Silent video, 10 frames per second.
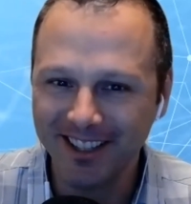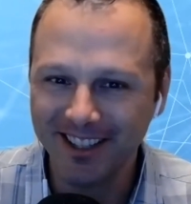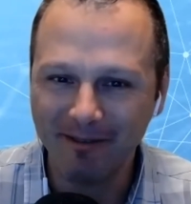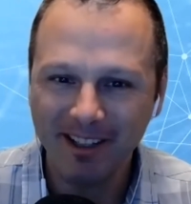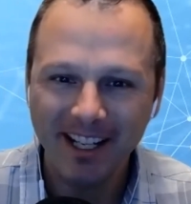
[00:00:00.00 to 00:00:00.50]

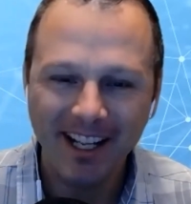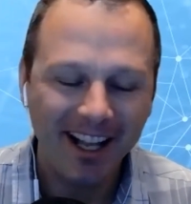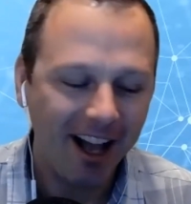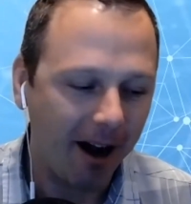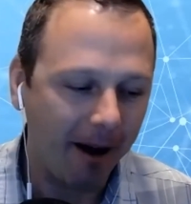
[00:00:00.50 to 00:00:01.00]
job.
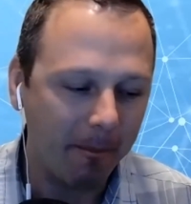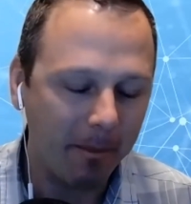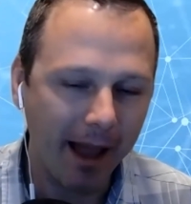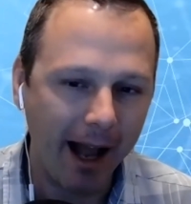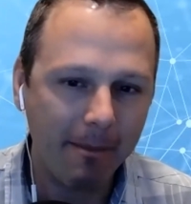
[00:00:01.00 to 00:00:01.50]

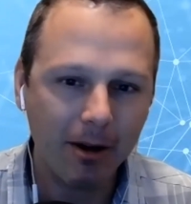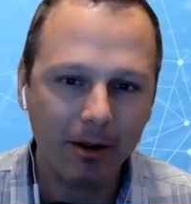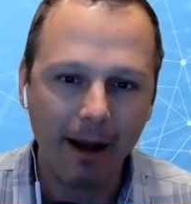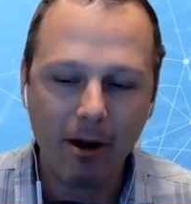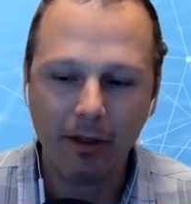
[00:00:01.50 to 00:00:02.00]
How
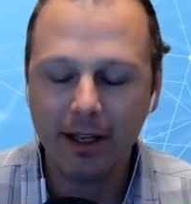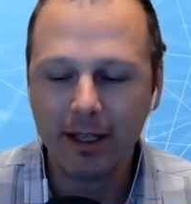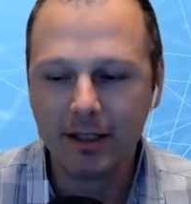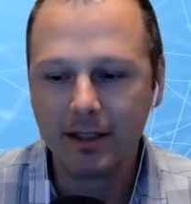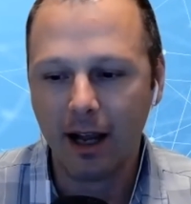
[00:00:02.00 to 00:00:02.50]
about
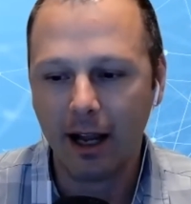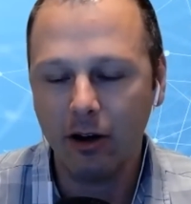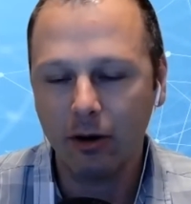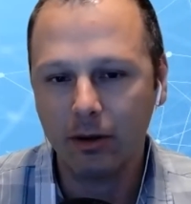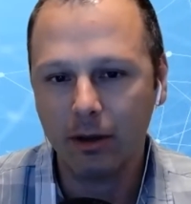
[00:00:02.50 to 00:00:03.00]
this? I
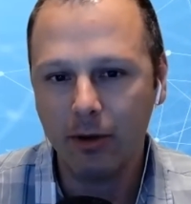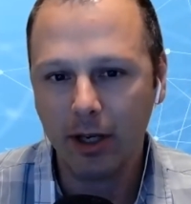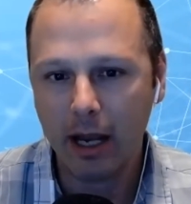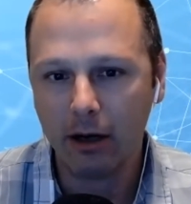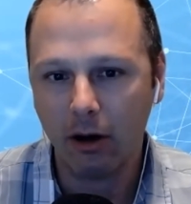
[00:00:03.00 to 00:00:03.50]
know
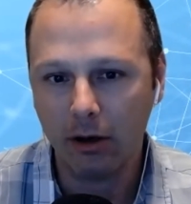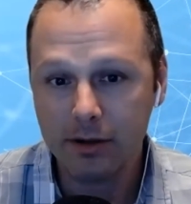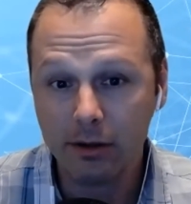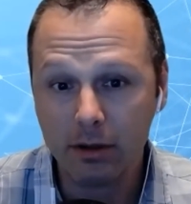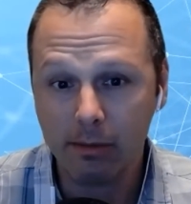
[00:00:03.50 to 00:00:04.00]
Communicator
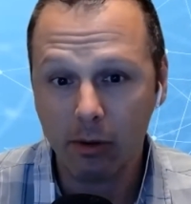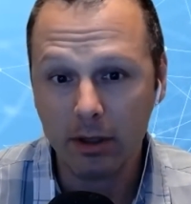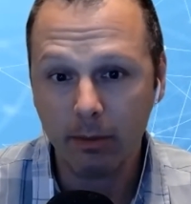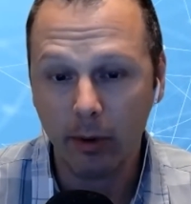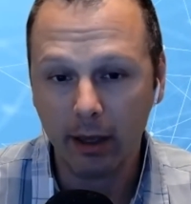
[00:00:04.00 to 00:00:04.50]
also
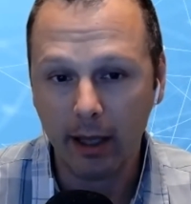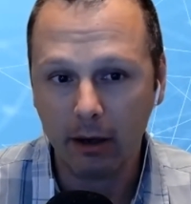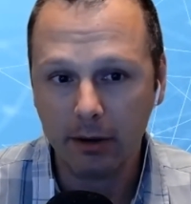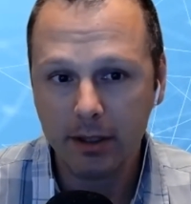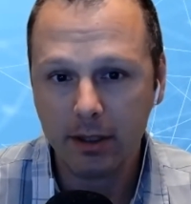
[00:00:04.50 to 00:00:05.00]
supports point
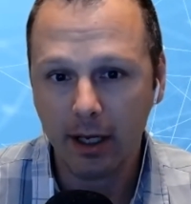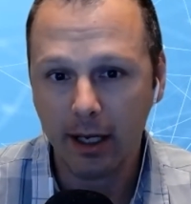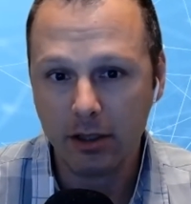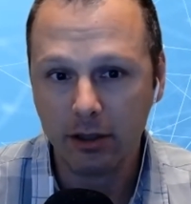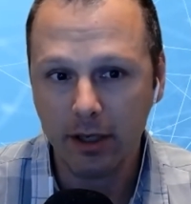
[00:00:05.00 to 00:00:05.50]
clouds
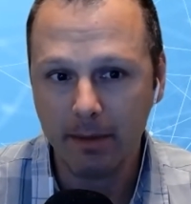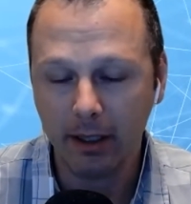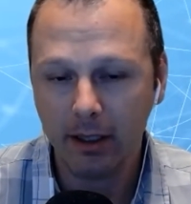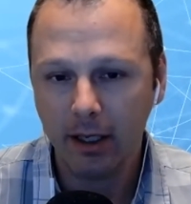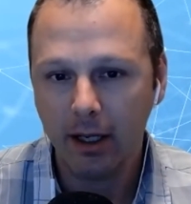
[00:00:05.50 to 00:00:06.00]
and
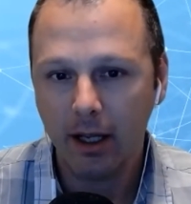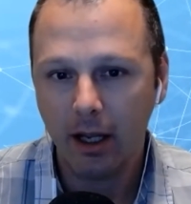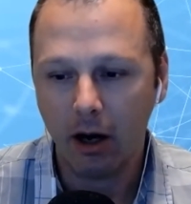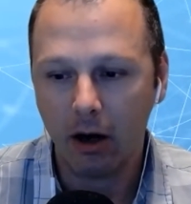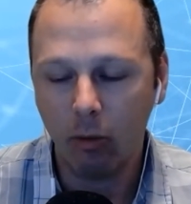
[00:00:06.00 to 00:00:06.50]
streaming.
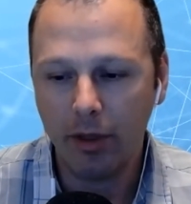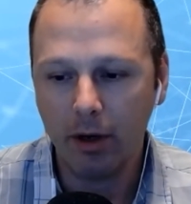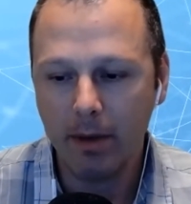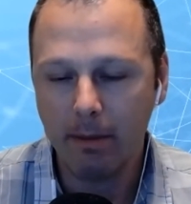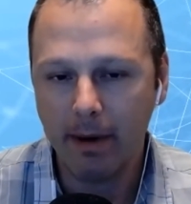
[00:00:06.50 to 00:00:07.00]
Would
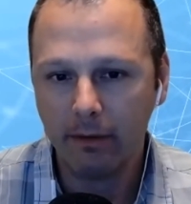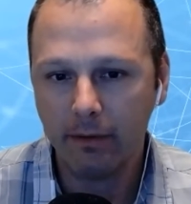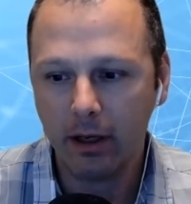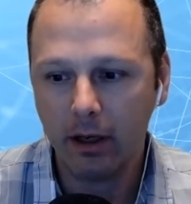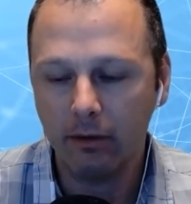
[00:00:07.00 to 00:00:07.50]
there be a
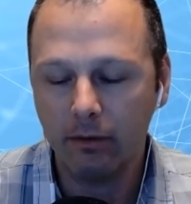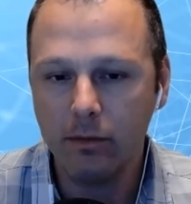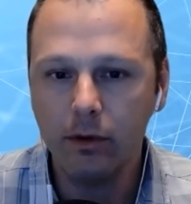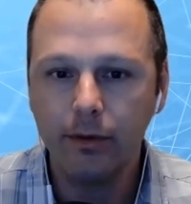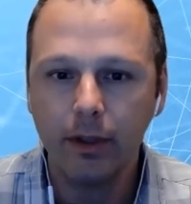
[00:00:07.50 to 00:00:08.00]
benefit of
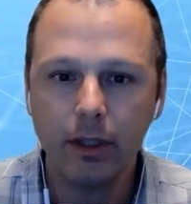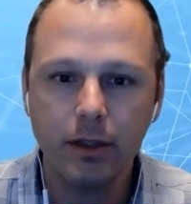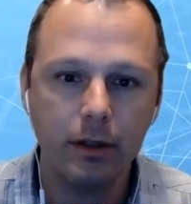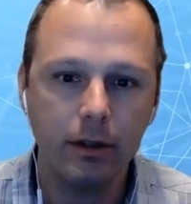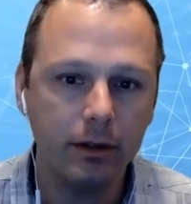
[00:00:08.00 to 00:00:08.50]
moving
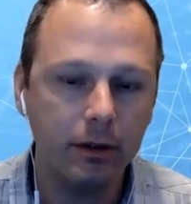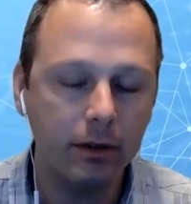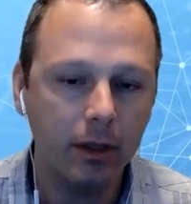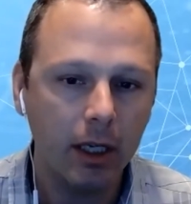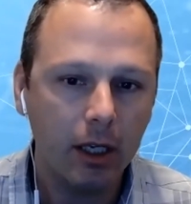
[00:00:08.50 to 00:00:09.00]

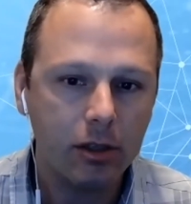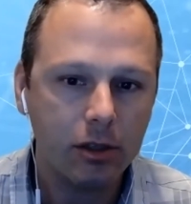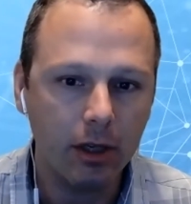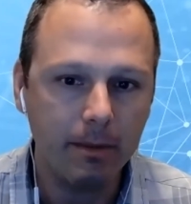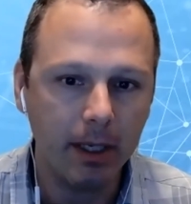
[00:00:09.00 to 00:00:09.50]
to
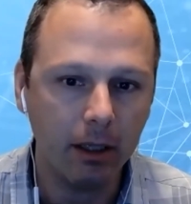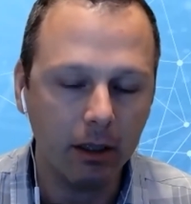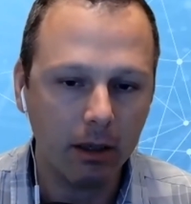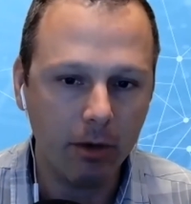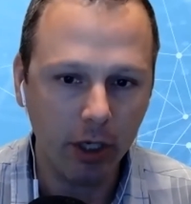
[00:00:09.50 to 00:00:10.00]
streaming
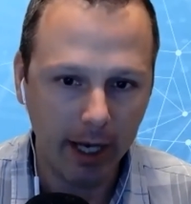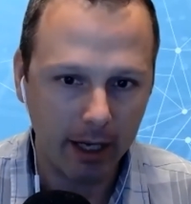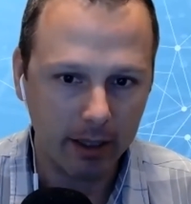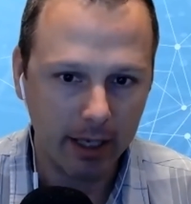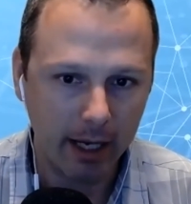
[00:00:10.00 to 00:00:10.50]

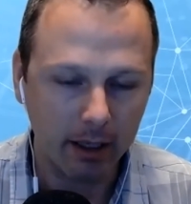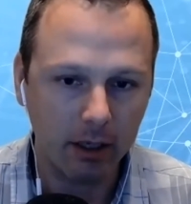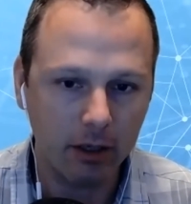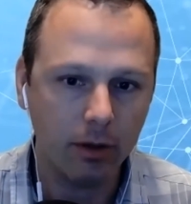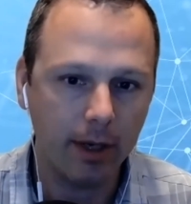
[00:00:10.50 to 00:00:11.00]
Communicator data
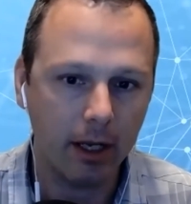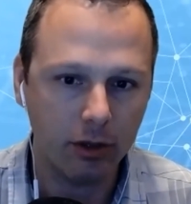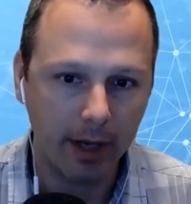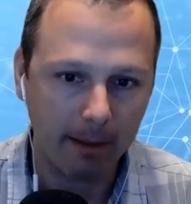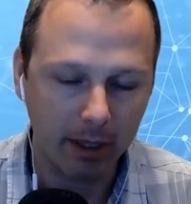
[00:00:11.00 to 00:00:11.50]
into an
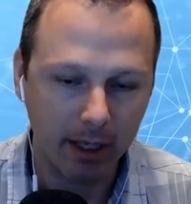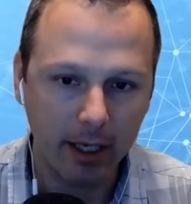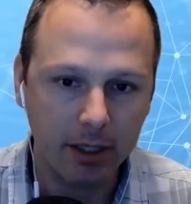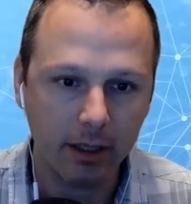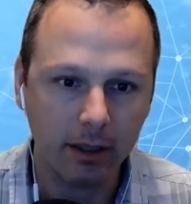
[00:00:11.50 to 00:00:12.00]
Android
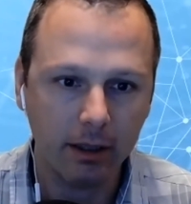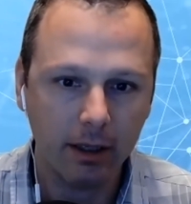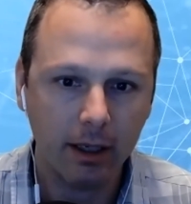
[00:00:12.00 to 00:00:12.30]
application